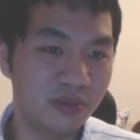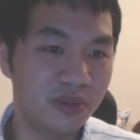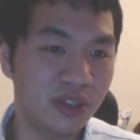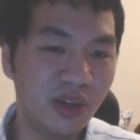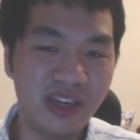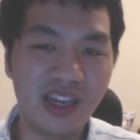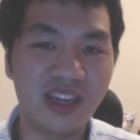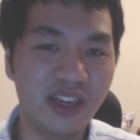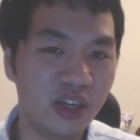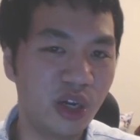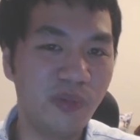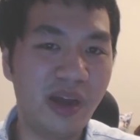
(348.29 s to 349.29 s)
so that they
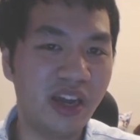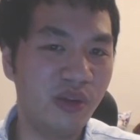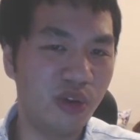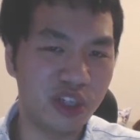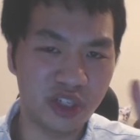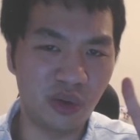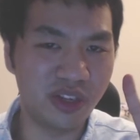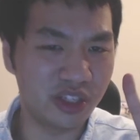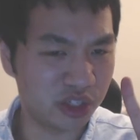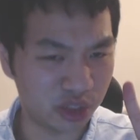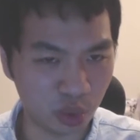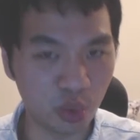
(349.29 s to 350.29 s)
can go back and watch only
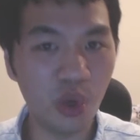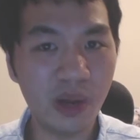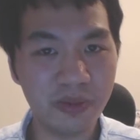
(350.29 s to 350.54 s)
2